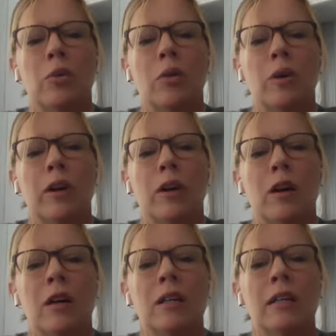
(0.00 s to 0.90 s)
where we
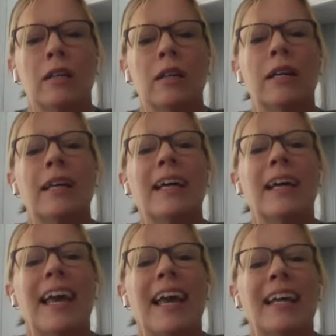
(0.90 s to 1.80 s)
are.
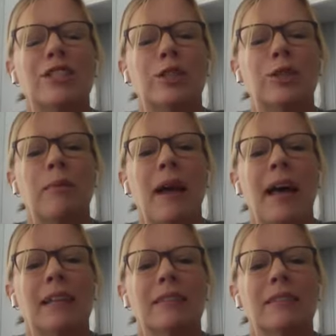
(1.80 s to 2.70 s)
Hands to your
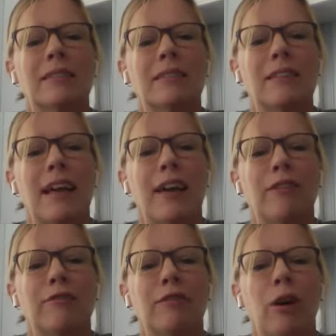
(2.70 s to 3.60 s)
mat
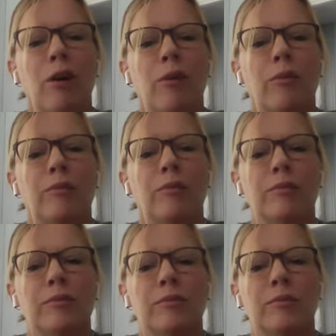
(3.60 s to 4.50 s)
and slow.
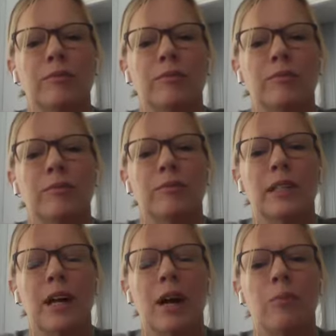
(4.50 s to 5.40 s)

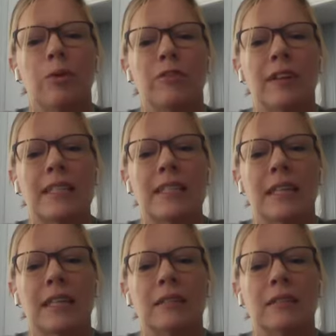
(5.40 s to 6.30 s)
Upward
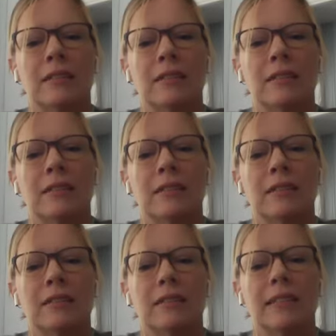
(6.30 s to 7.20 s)
facing,
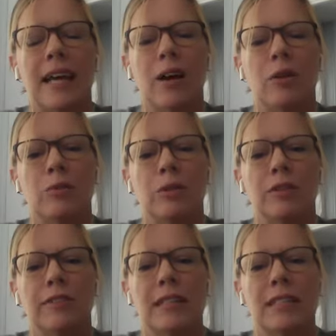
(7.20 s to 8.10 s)

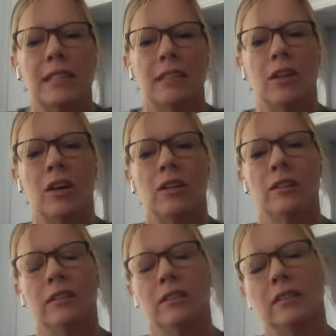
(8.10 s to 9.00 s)
downward facing dog.
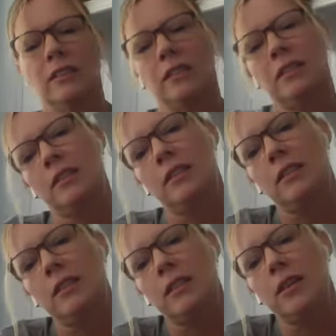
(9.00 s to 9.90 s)

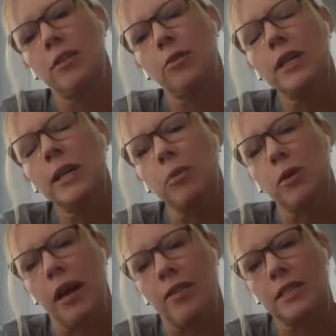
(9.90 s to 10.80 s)
3
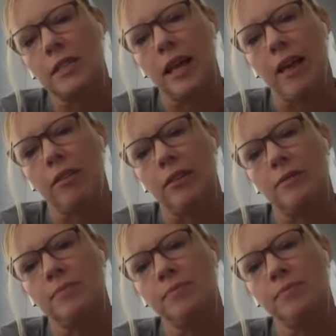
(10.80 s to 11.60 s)
breaths together.